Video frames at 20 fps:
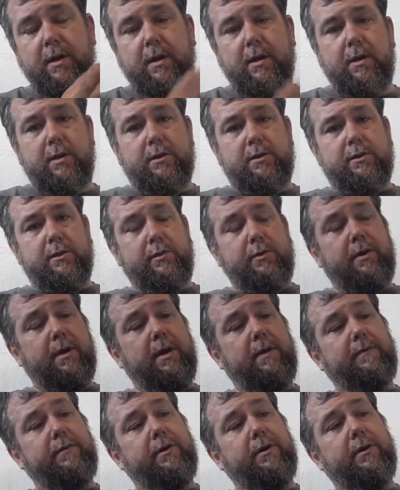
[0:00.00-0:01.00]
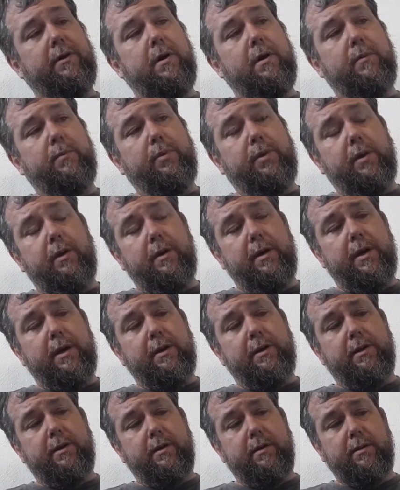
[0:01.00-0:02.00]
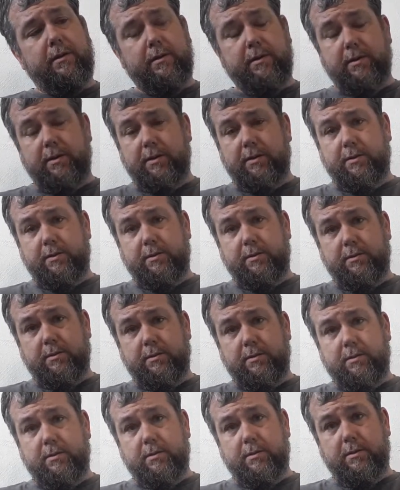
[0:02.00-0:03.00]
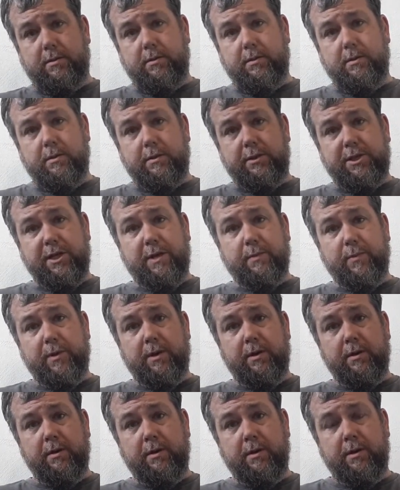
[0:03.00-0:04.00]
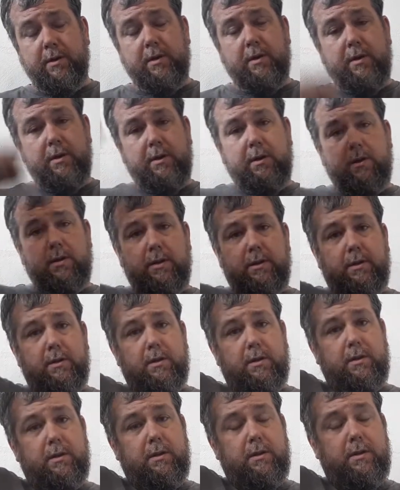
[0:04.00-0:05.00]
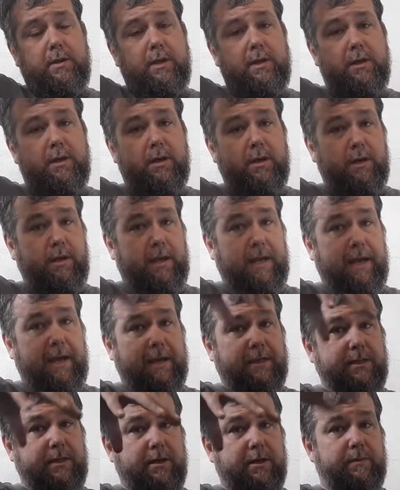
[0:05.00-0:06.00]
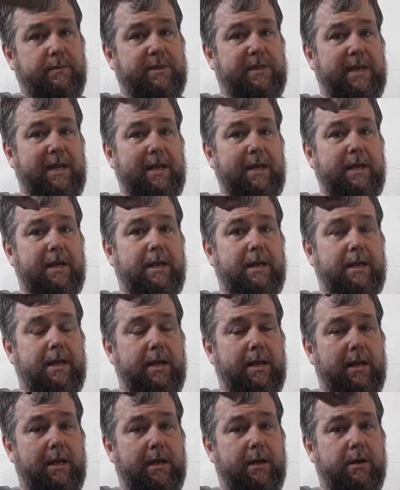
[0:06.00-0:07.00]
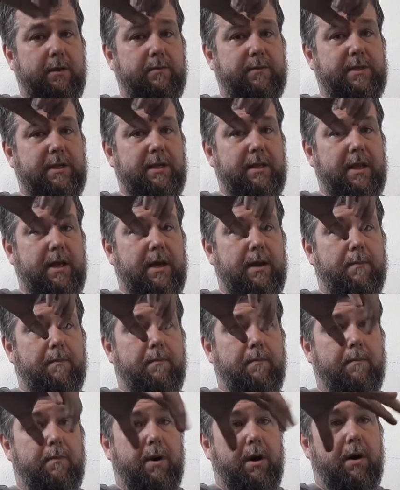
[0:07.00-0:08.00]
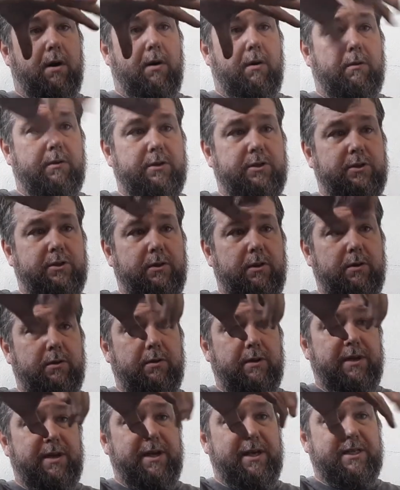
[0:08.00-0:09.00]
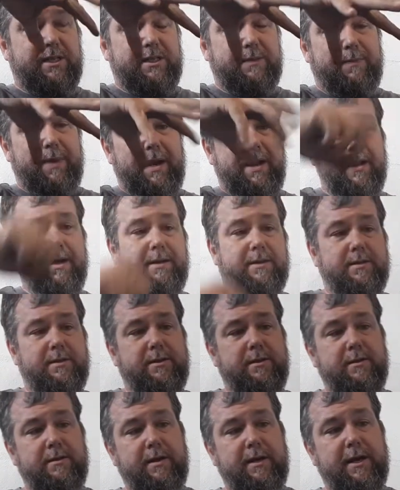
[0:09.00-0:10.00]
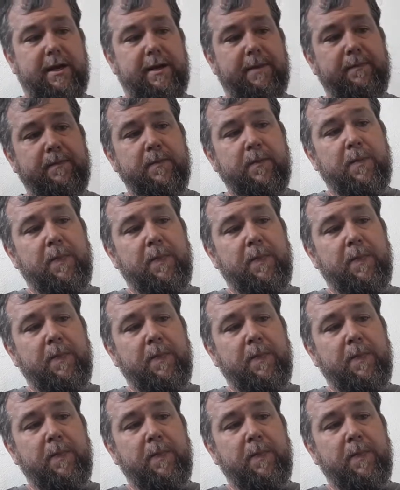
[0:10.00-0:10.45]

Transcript: So you have your plug in your chamber. The gas comes in, and it comes in like a ball and slowly expands, okay?